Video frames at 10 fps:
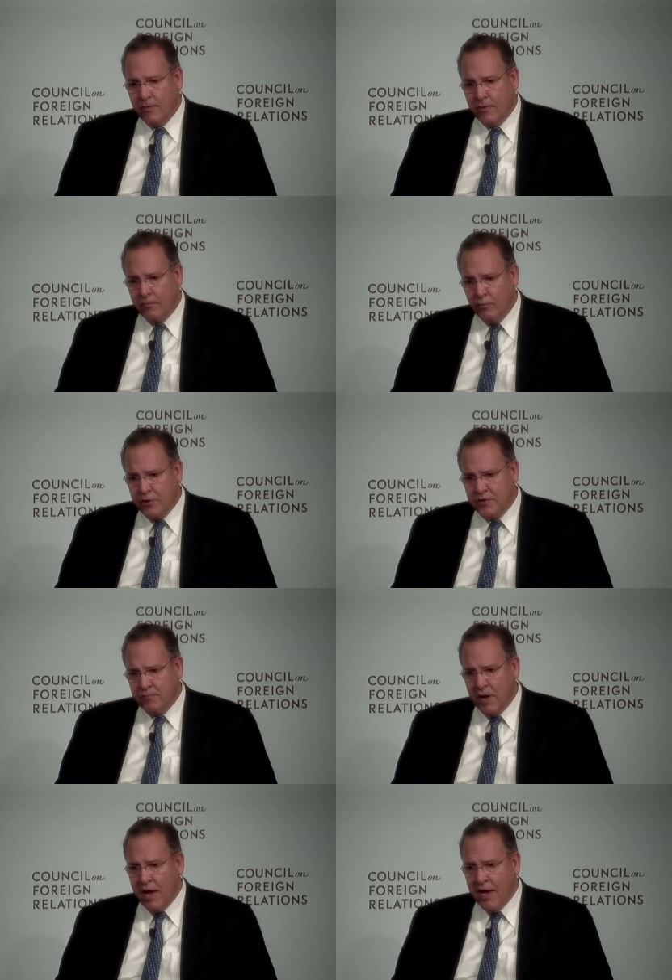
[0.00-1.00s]
the reason
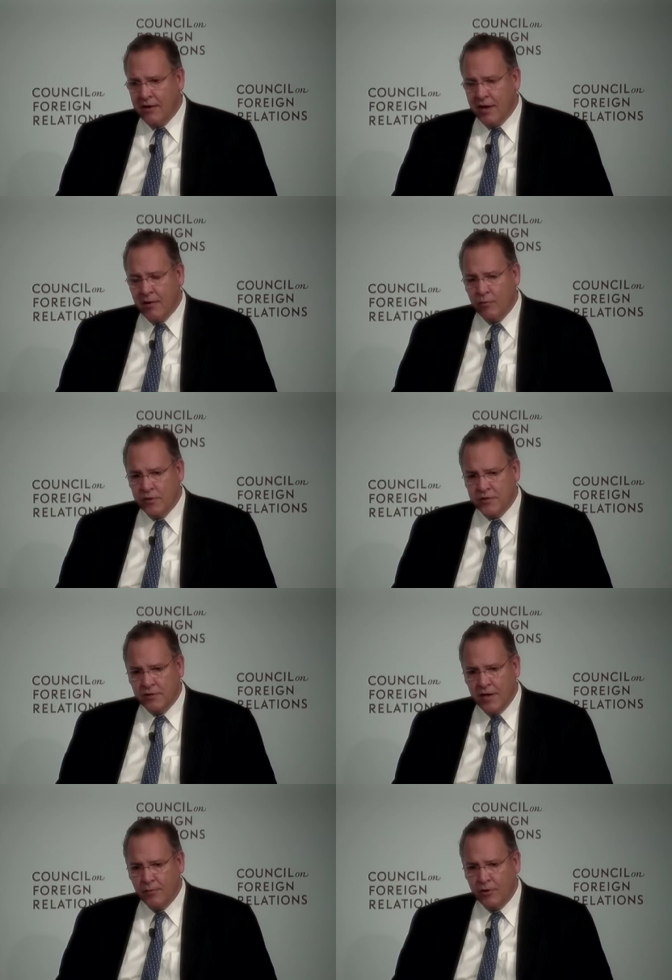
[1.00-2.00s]
behind that was
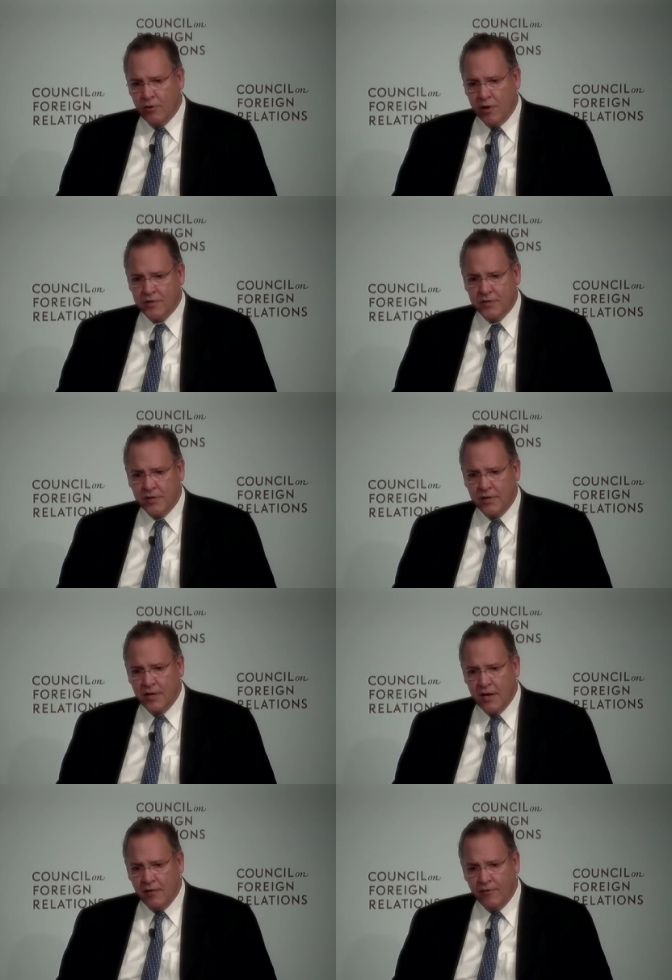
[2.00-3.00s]
labor costs in the
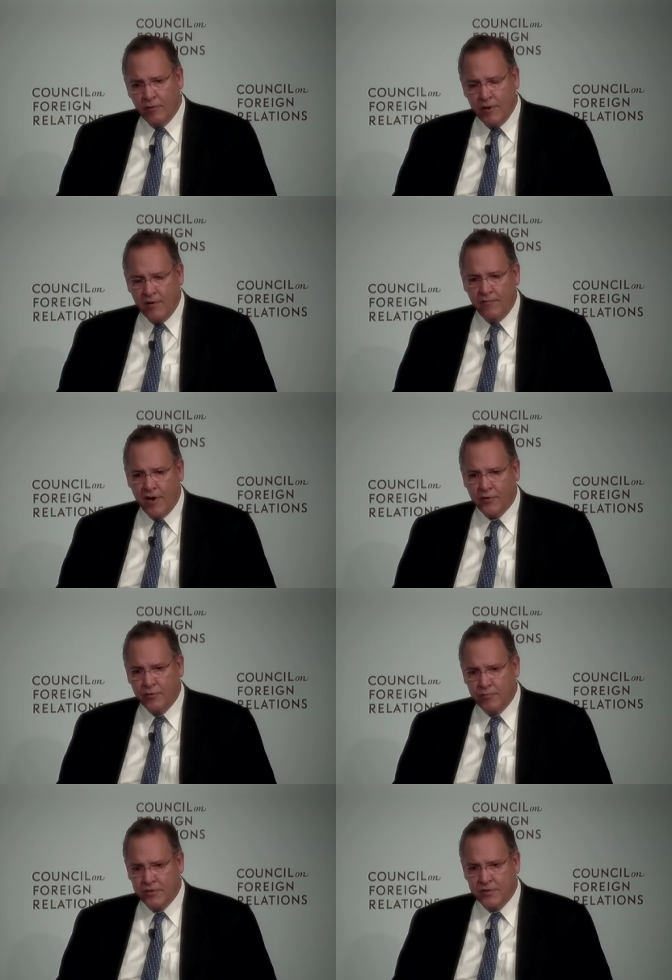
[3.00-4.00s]
elevator manufacturing
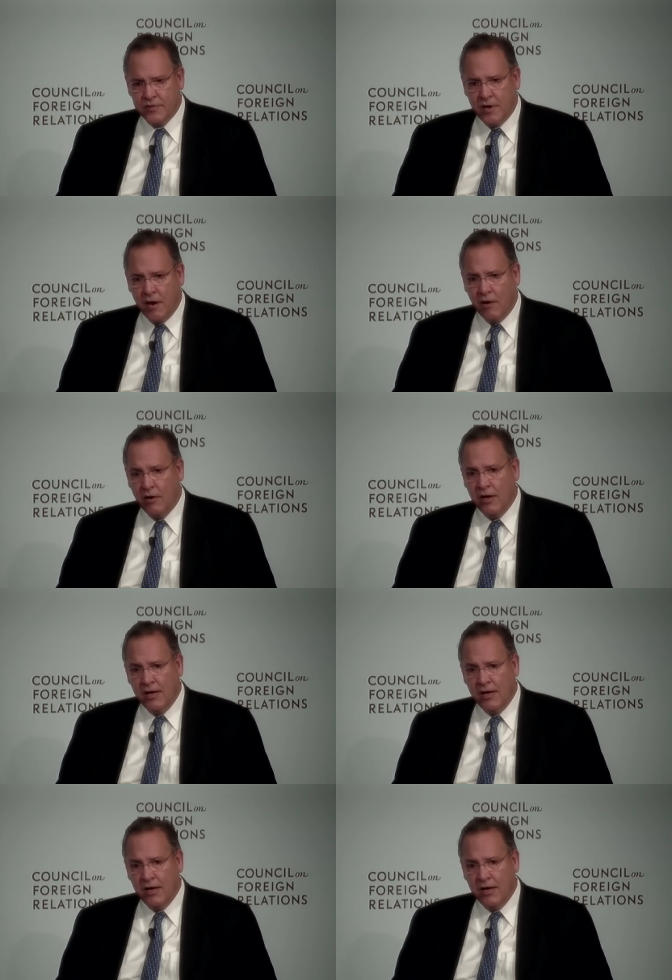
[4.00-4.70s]
business are